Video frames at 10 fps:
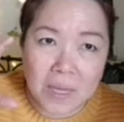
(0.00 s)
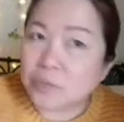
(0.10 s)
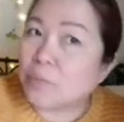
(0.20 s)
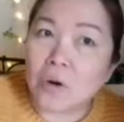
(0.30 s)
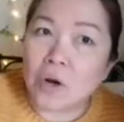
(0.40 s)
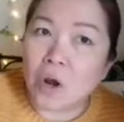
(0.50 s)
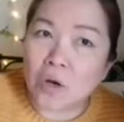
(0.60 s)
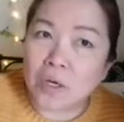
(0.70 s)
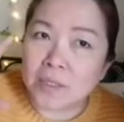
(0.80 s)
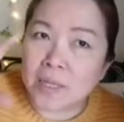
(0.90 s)
more
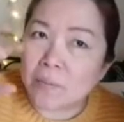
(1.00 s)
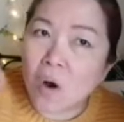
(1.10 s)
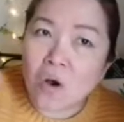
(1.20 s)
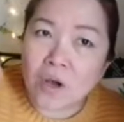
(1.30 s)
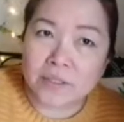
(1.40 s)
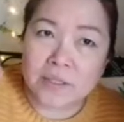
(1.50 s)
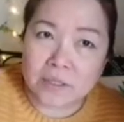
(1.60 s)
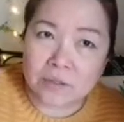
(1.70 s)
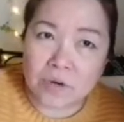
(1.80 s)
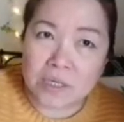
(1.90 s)
longer, they are more
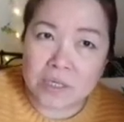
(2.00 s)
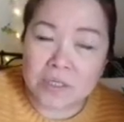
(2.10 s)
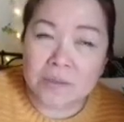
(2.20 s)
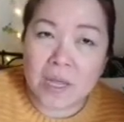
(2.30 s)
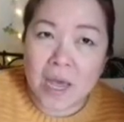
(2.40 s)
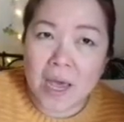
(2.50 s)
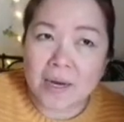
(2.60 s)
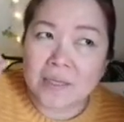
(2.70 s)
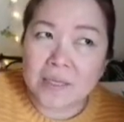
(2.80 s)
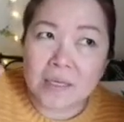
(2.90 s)
concentrated, and I
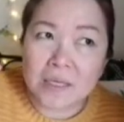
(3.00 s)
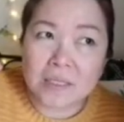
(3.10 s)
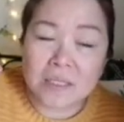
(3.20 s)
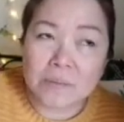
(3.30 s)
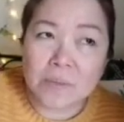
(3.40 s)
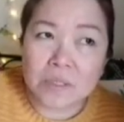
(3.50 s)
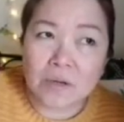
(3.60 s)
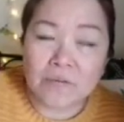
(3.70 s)
think in terms of